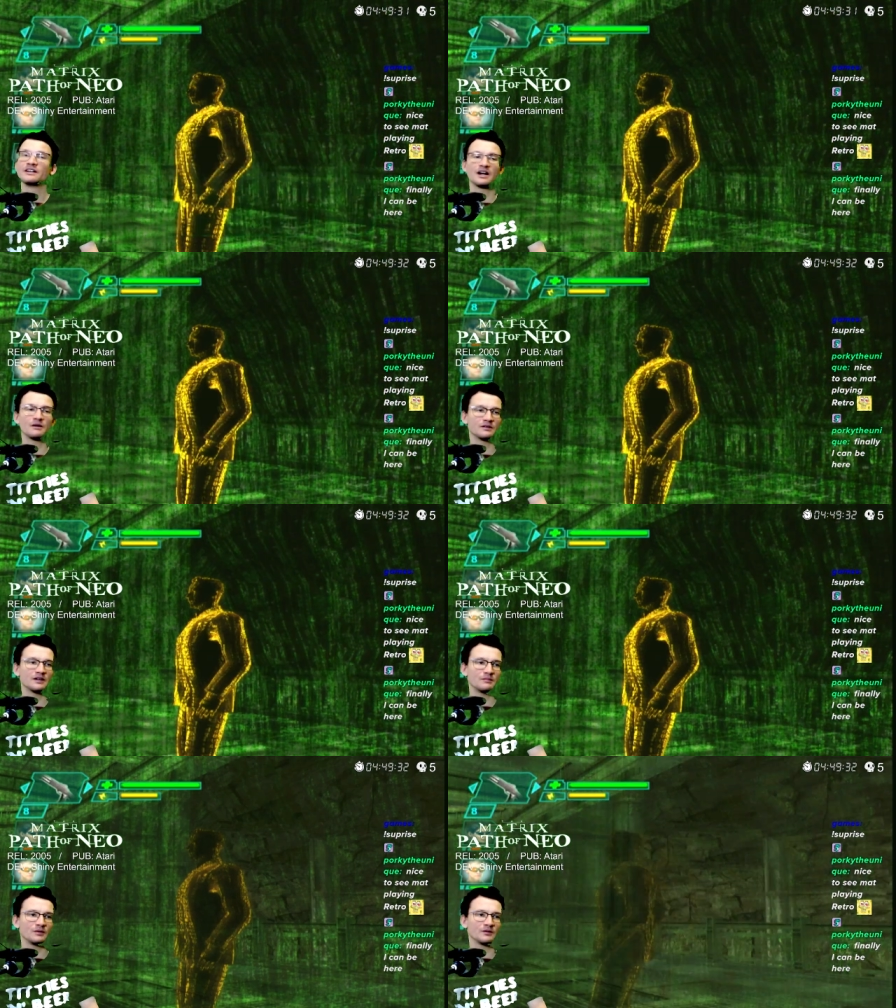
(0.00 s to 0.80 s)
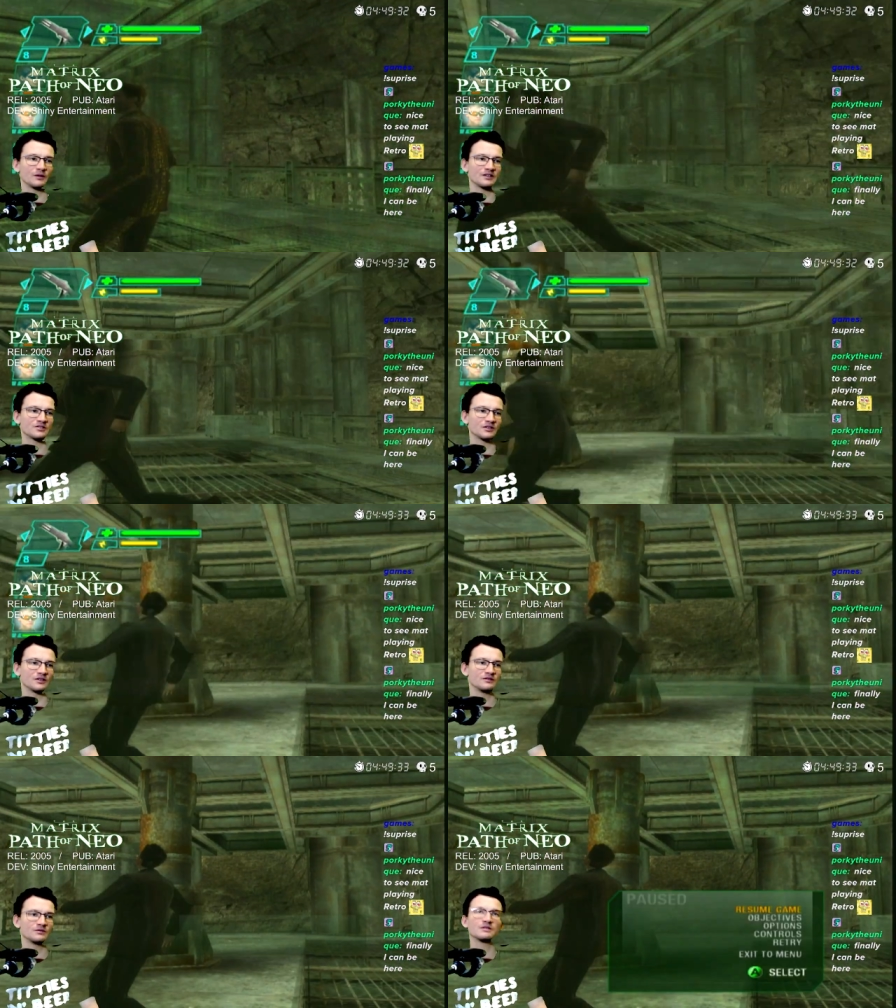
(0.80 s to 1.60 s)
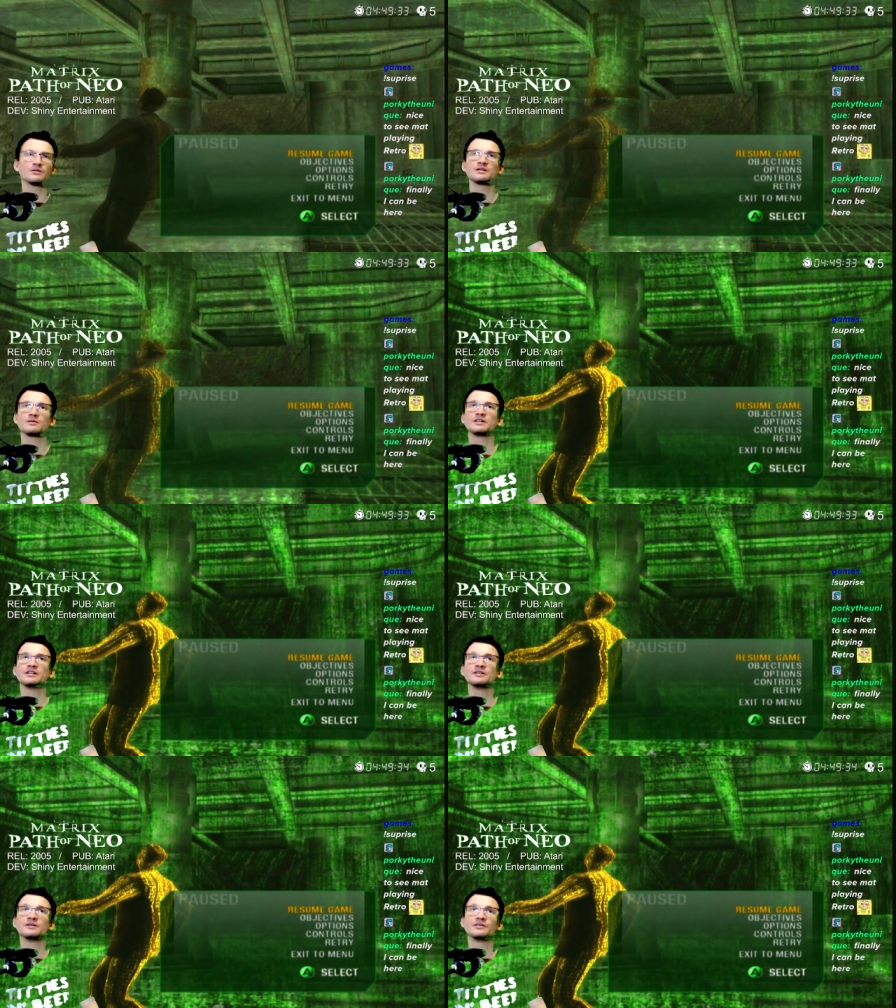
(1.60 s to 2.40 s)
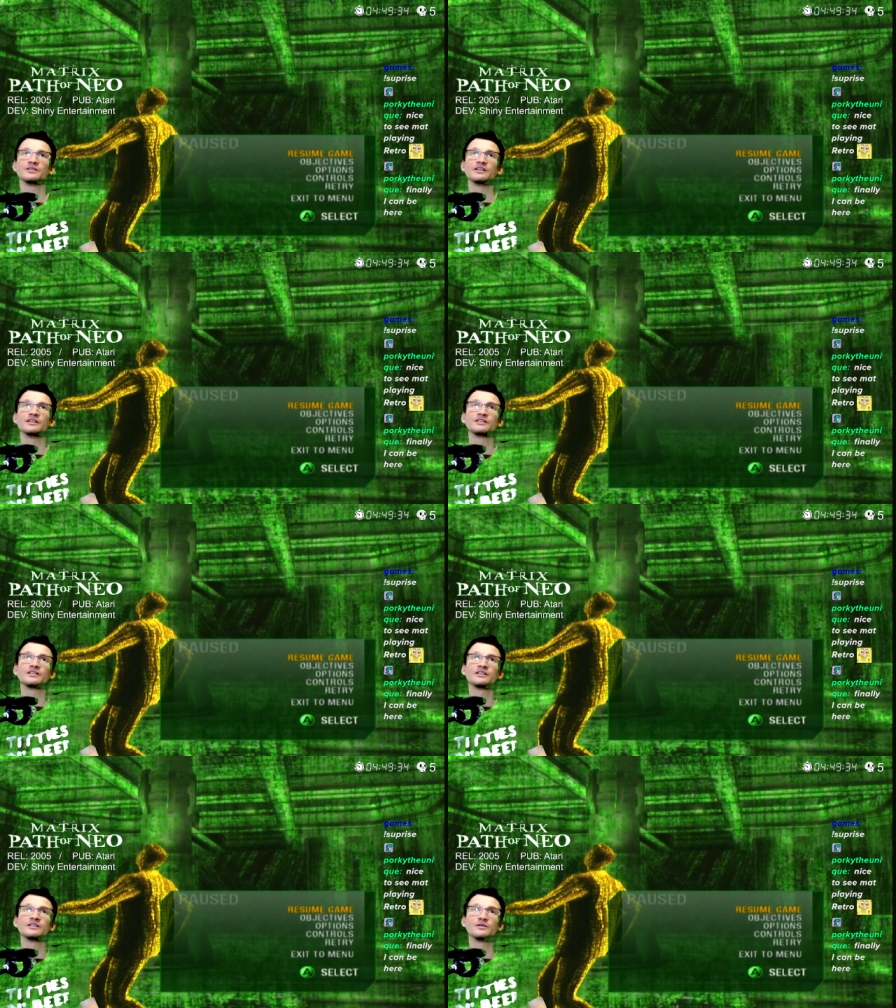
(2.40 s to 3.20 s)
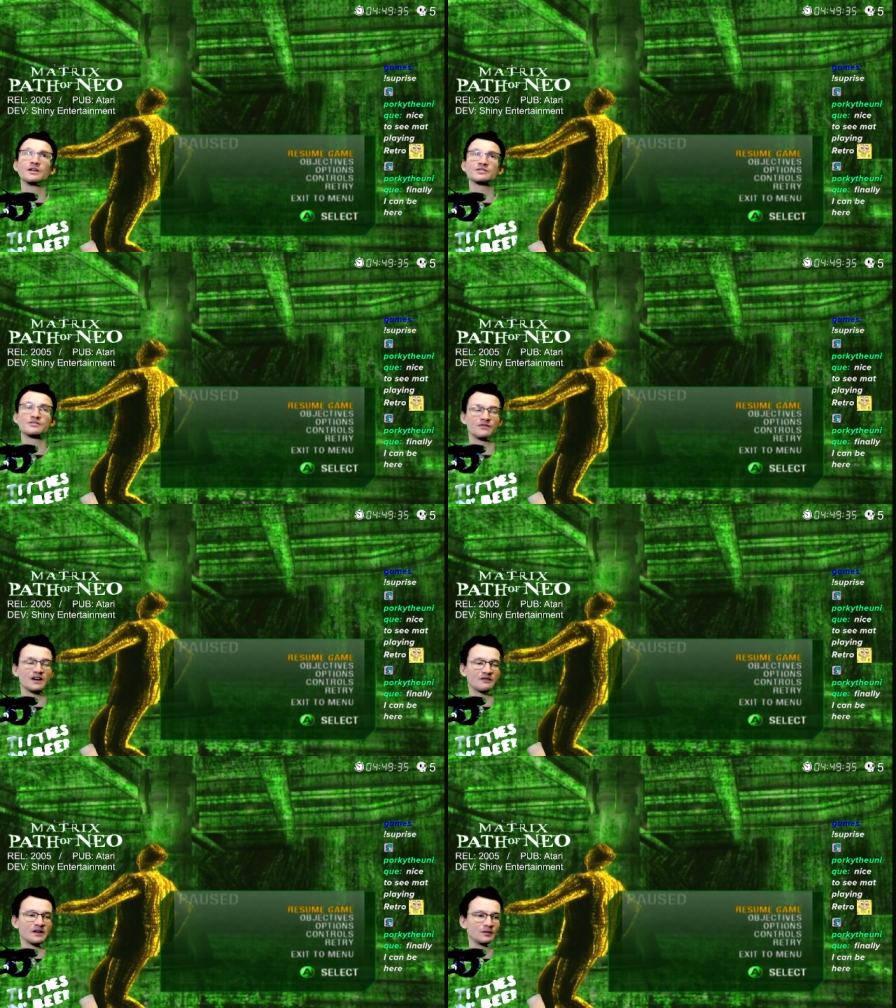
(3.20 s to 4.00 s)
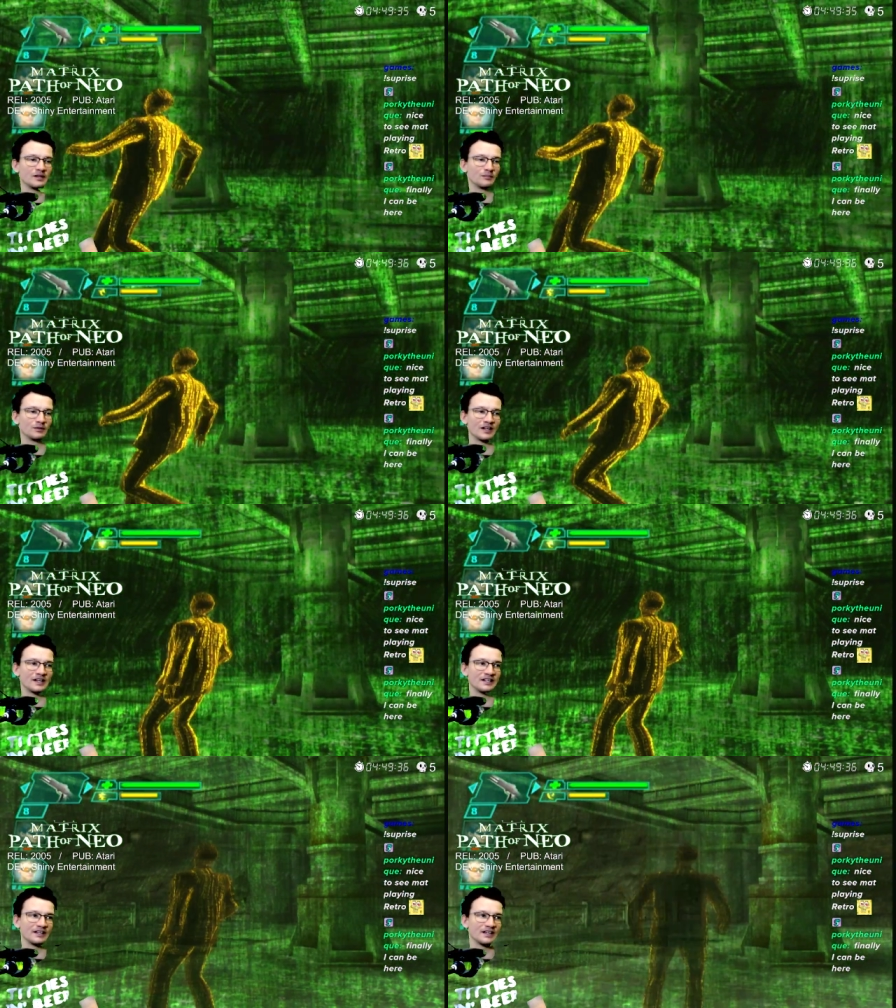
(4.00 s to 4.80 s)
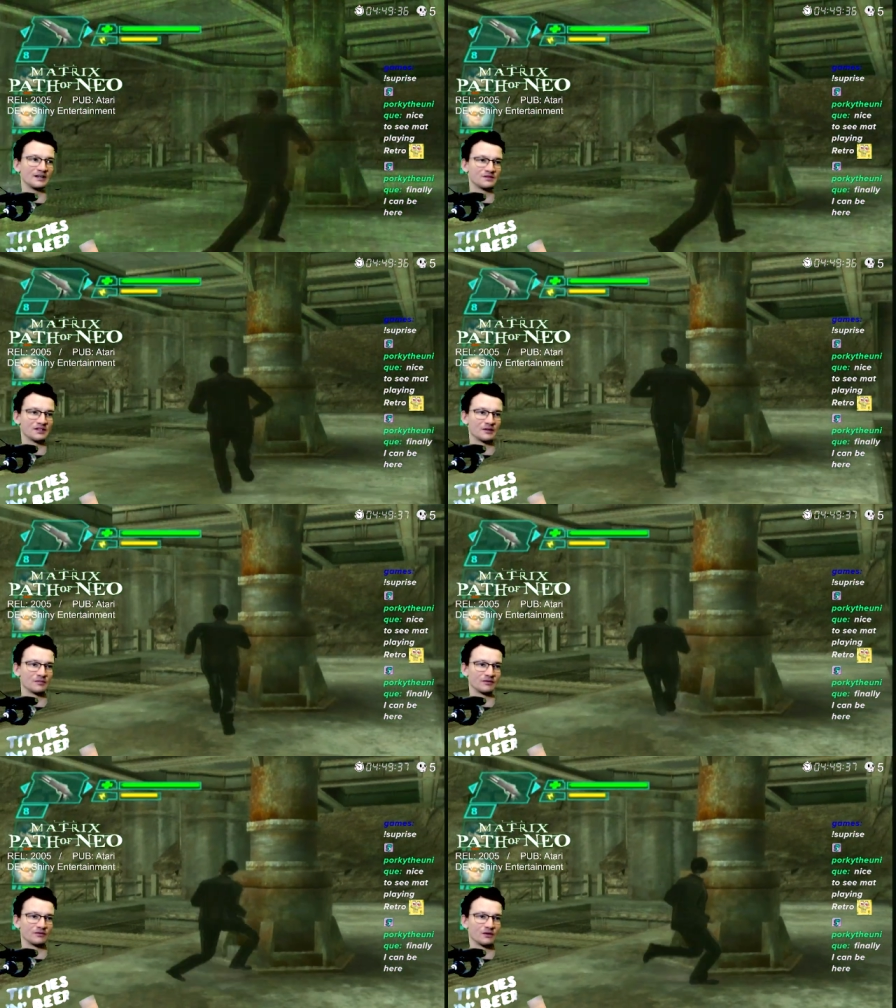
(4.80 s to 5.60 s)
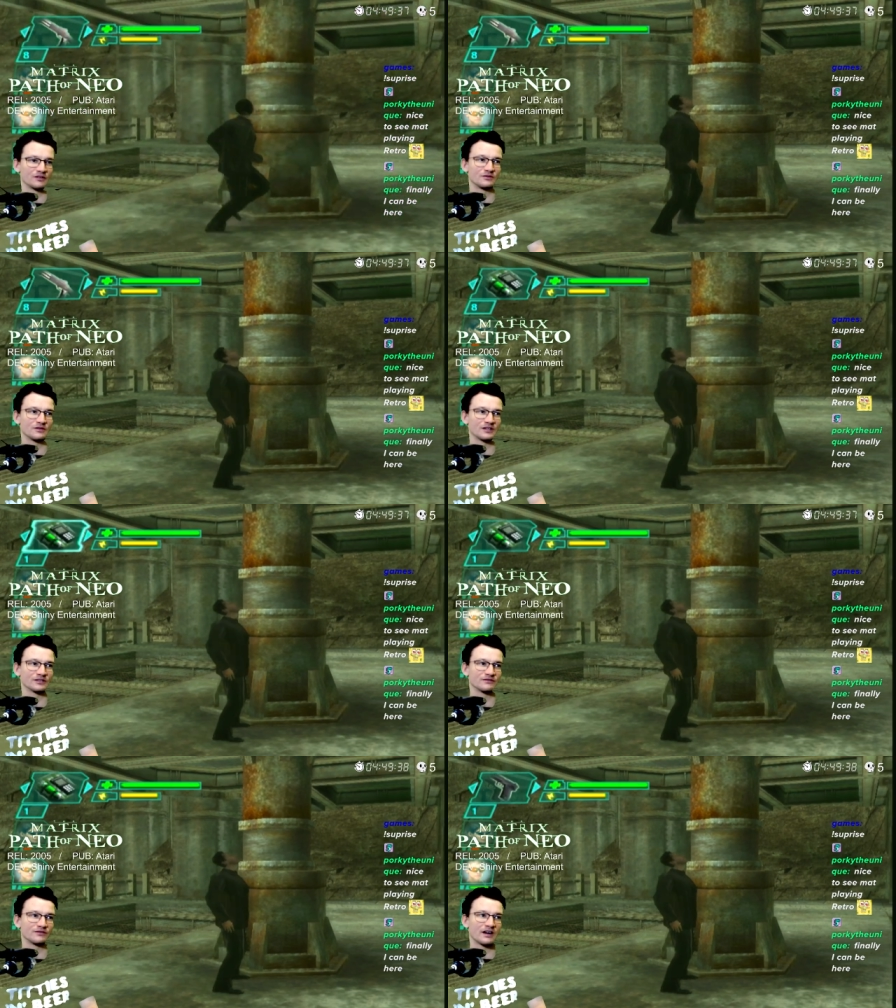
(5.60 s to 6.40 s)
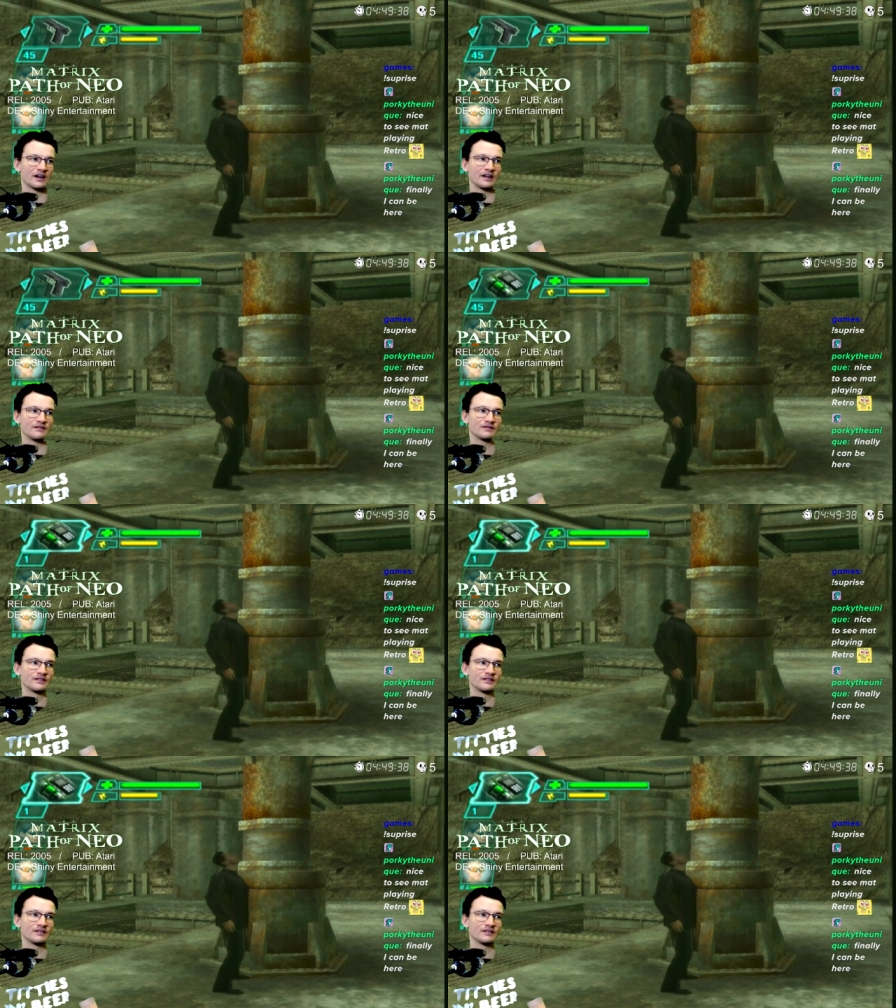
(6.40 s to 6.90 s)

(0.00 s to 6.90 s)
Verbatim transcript: I would. I play retro. What what what year is this? 2005. I played plenty of games that are before 2005.